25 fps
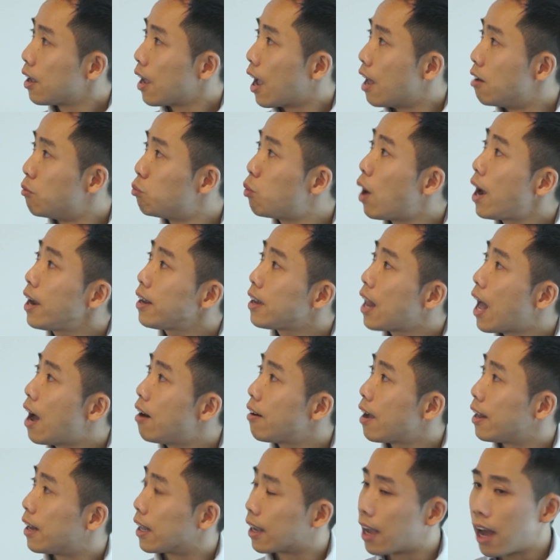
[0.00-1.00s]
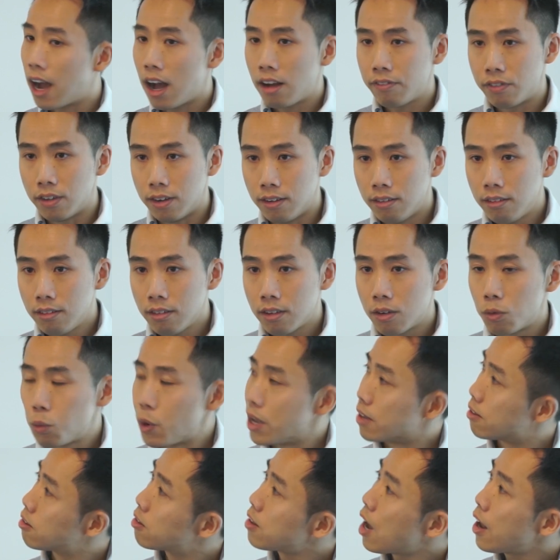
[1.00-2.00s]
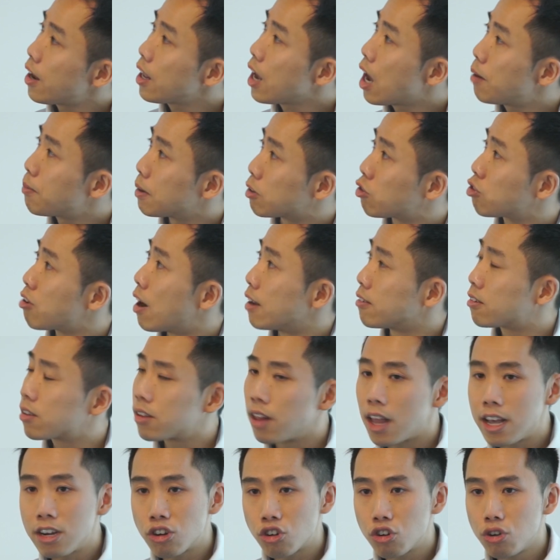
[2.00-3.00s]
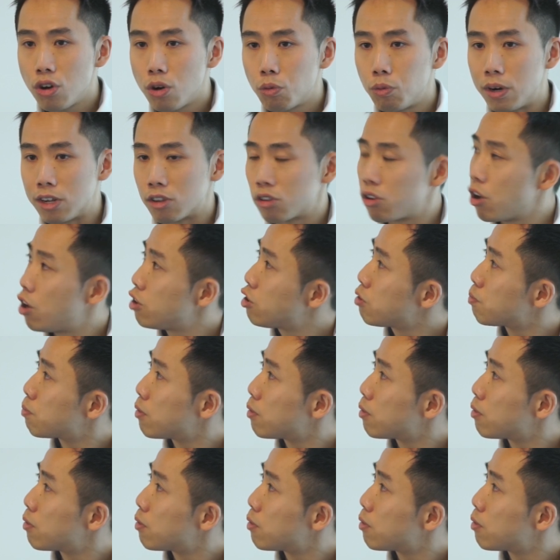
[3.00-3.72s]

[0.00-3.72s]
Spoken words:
And right now at the Garvan, we are starting up a translational research